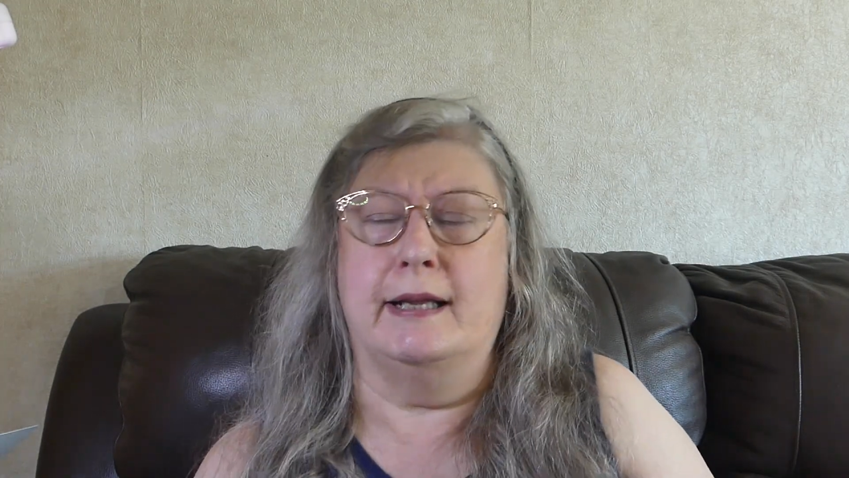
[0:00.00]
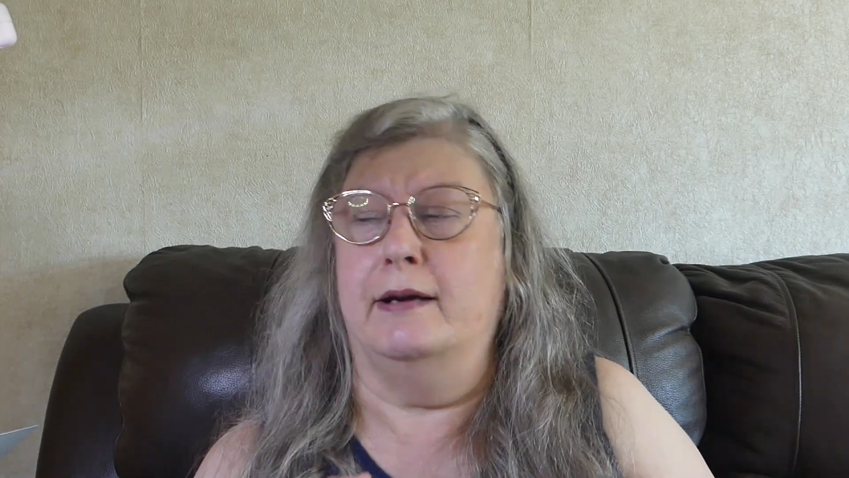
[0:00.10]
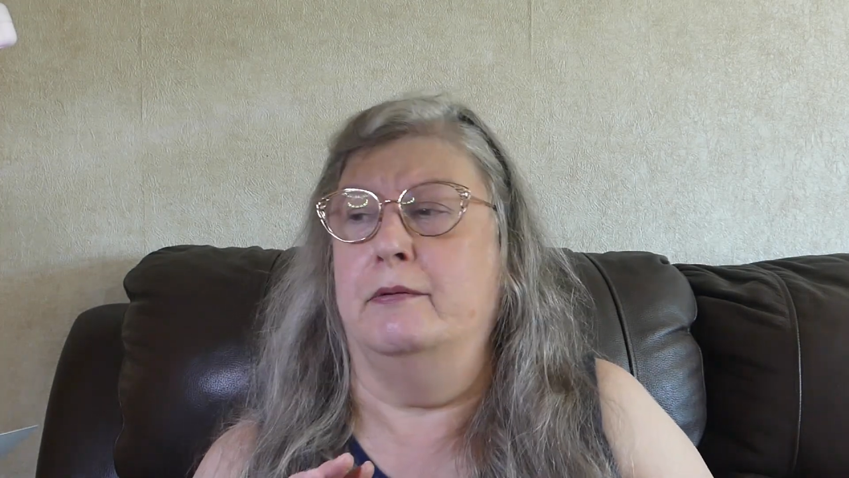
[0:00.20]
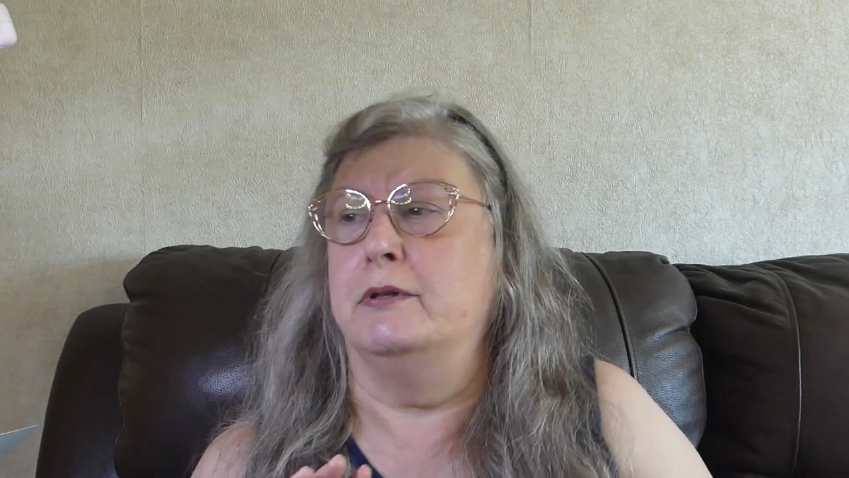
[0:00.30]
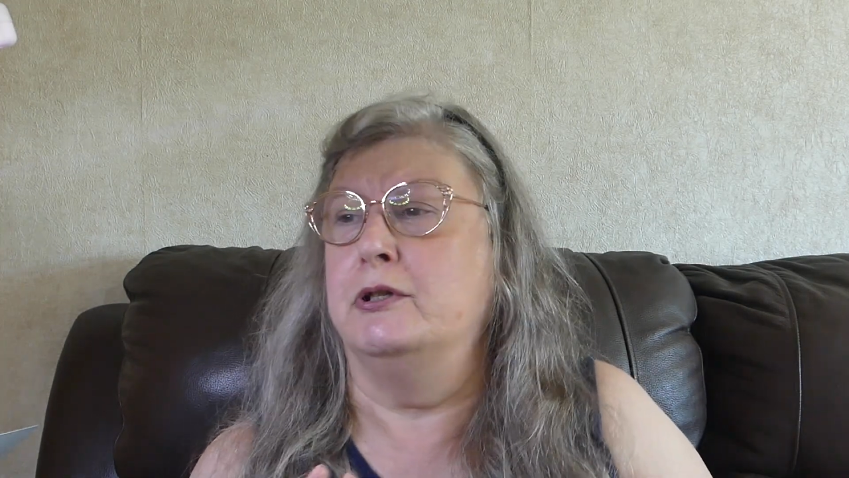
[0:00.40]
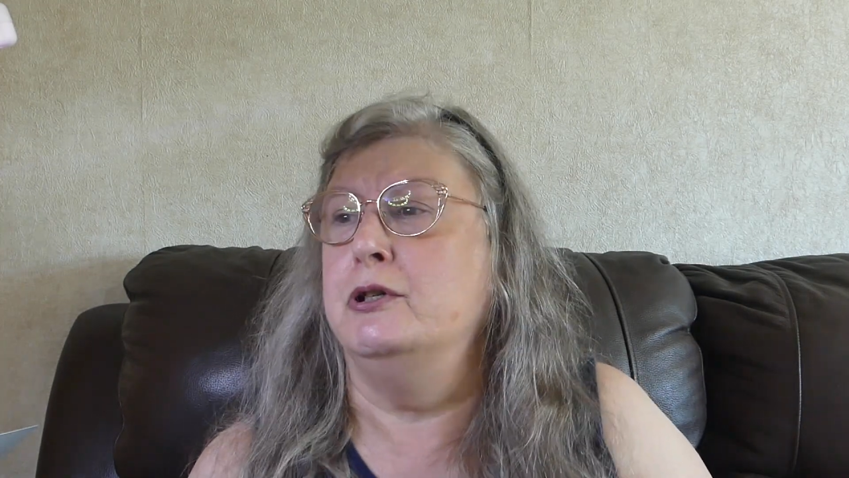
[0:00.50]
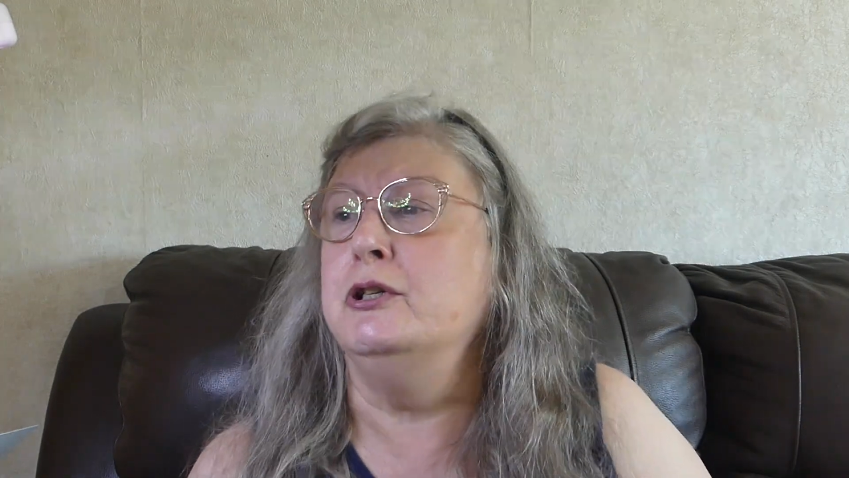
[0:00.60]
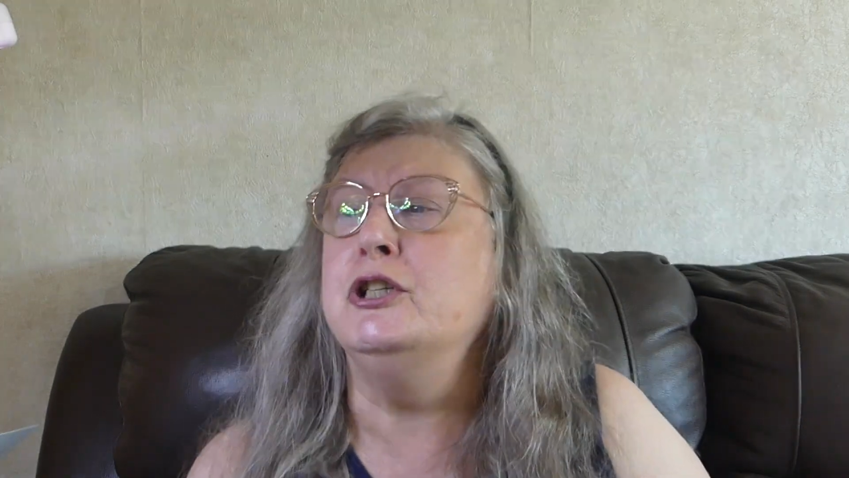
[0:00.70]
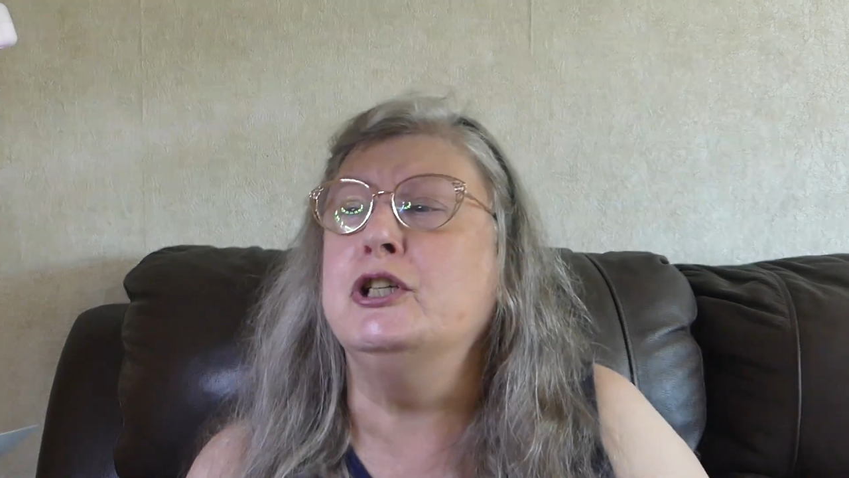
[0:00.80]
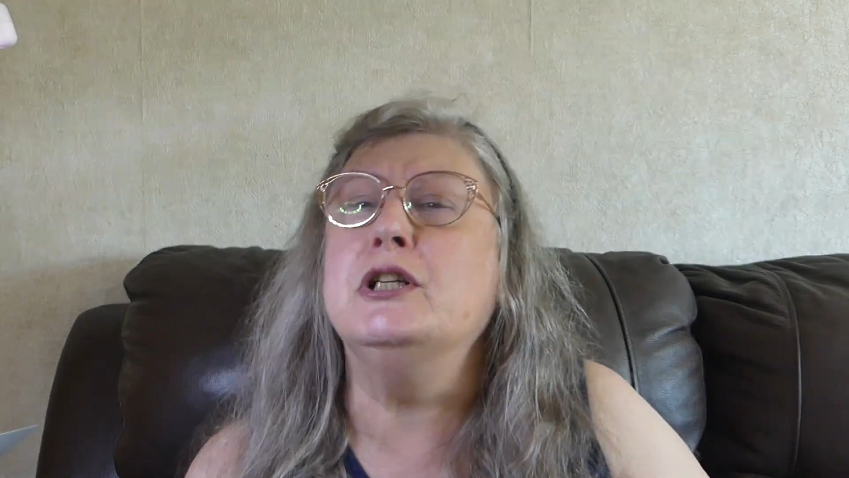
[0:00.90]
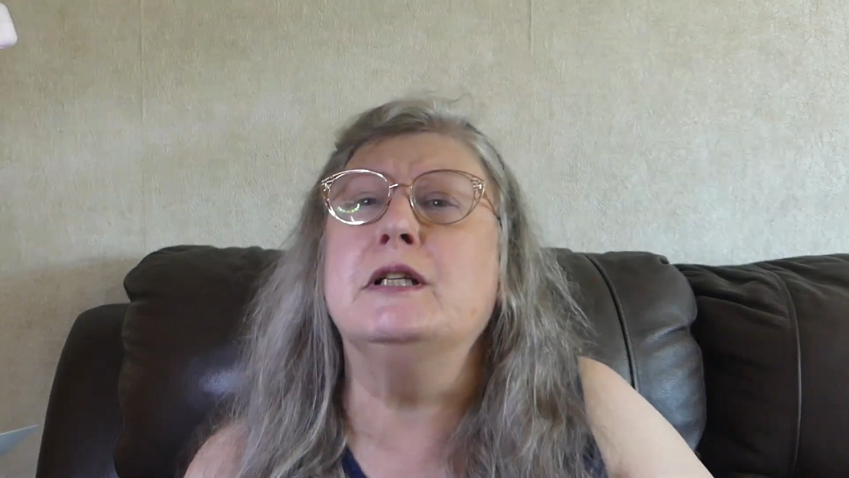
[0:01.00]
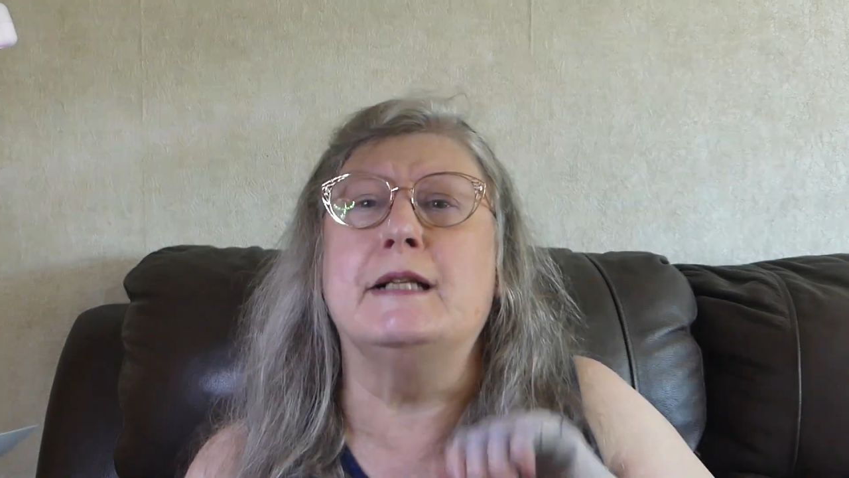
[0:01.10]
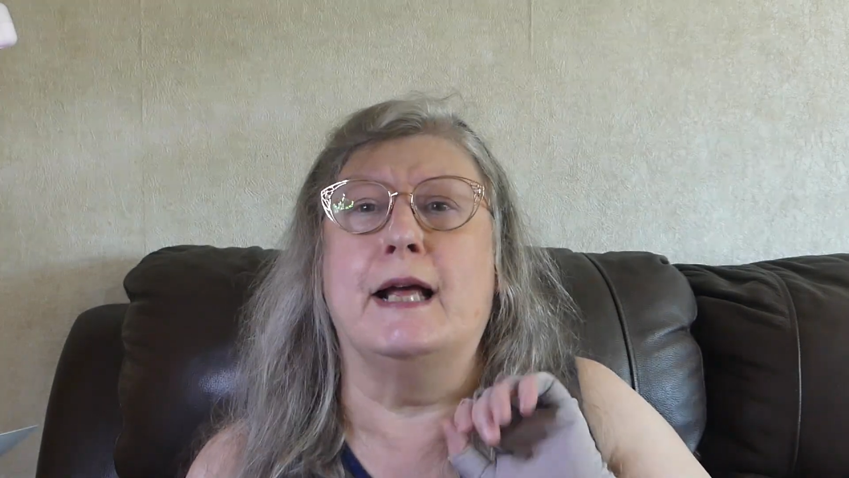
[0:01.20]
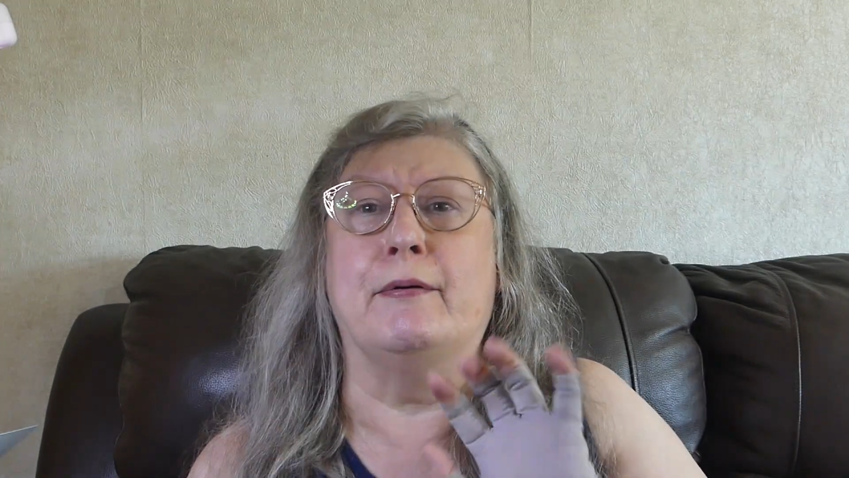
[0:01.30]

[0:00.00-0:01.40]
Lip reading: there was cushions, there